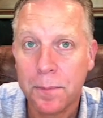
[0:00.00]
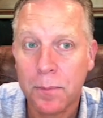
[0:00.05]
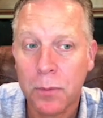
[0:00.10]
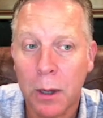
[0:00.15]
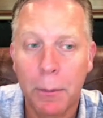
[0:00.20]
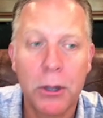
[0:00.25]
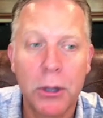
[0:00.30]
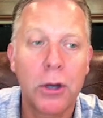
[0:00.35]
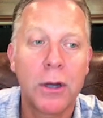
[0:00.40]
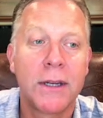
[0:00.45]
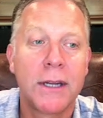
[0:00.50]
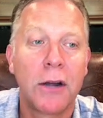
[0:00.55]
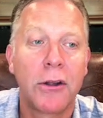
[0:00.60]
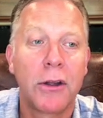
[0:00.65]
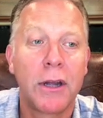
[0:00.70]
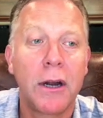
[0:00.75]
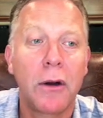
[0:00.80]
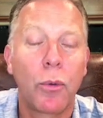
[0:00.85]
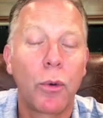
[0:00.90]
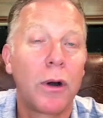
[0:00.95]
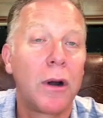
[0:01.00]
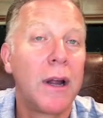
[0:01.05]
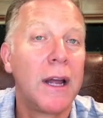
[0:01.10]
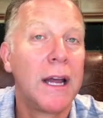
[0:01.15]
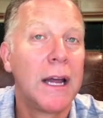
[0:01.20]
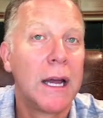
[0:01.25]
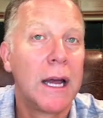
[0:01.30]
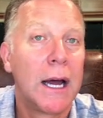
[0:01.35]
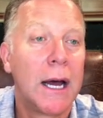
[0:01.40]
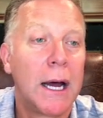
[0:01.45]
But you can tell here we're
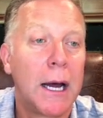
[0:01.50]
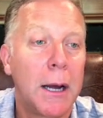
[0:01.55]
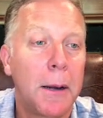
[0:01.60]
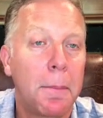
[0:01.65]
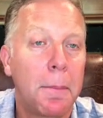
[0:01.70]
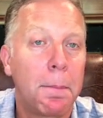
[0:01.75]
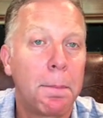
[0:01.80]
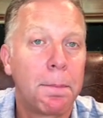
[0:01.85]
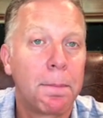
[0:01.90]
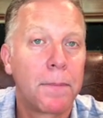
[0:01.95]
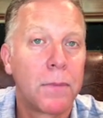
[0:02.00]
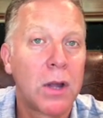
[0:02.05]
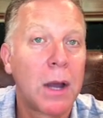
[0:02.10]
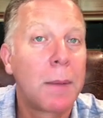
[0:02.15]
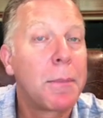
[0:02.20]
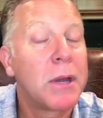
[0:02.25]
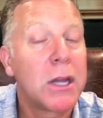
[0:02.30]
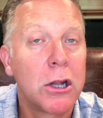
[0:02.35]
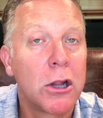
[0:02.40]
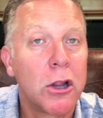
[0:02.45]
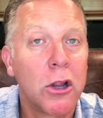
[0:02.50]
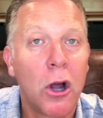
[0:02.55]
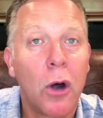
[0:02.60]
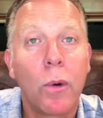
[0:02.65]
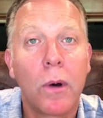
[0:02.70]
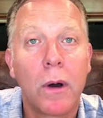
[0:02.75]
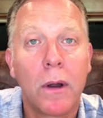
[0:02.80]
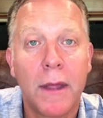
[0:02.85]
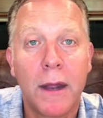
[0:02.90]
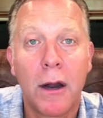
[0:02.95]
coming in
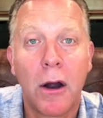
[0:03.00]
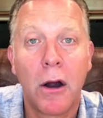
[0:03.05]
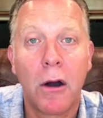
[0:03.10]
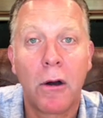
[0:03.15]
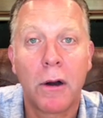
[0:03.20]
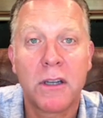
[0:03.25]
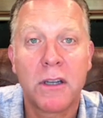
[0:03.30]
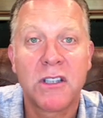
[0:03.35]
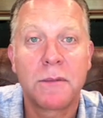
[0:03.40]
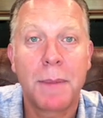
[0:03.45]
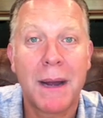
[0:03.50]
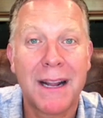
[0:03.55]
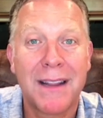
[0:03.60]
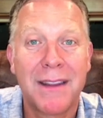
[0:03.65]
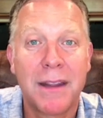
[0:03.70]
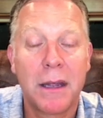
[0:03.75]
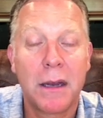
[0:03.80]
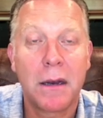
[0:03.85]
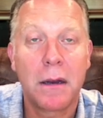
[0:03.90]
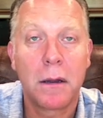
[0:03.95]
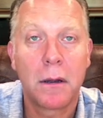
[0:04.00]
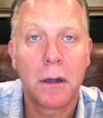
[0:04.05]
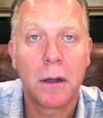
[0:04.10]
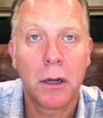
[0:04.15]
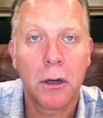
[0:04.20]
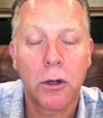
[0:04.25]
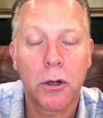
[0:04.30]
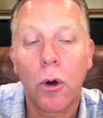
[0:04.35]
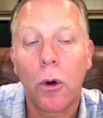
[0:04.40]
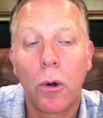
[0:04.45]
lower than our expected
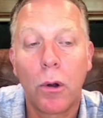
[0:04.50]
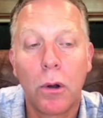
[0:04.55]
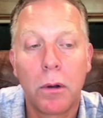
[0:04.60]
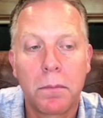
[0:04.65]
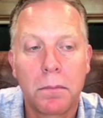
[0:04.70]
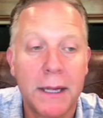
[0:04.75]
goal.